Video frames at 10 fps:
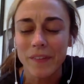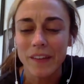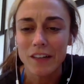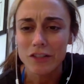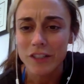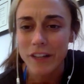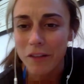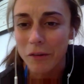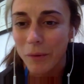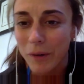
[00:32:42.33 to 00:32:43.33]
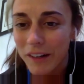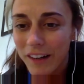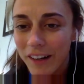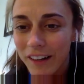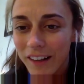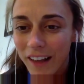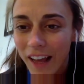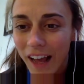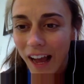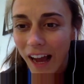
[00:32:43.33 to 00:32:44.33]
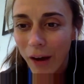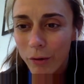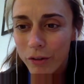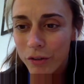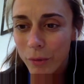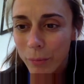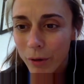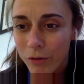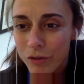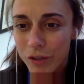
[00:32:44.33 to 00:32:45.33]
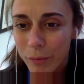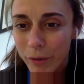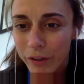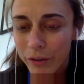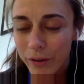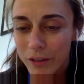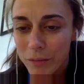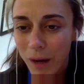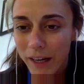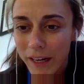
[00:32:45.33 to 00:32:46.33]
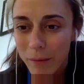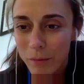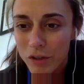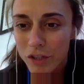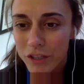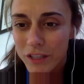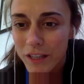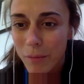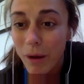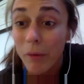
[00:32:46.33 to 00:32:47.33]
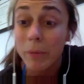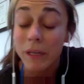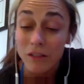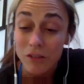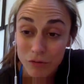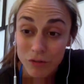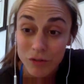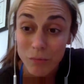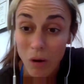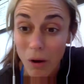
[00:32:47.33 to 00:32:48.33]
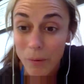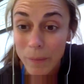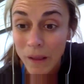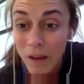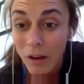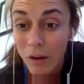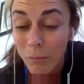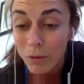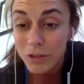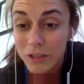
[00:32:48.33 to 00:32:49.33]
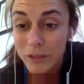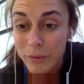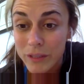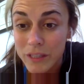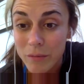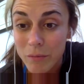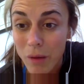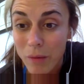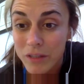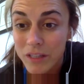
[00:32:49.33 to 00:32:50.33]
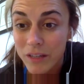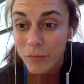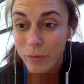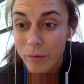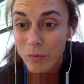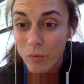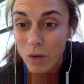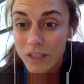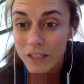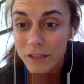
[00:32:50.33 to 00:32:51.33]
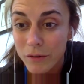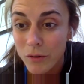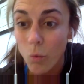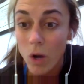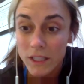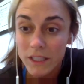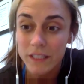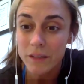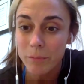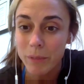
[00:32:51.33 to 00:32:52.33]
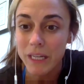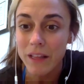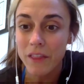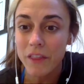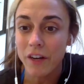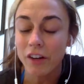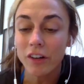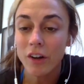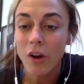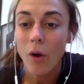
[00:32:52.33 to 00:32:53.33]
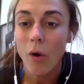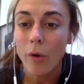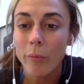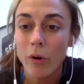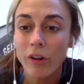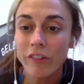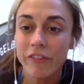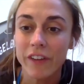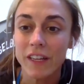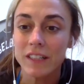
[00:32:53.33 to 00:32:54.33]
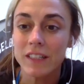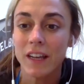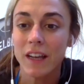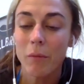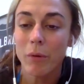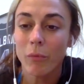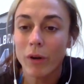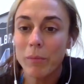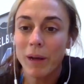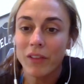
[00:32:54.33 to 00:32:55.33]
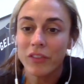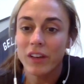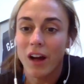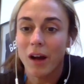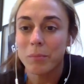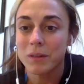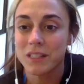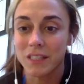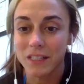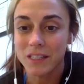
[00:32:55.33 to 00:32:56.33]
Here's another one. How would you approach someone who has body images about being too small? Mostly we see mamas and women wanting to be thinner or more fit. But what about the opposite?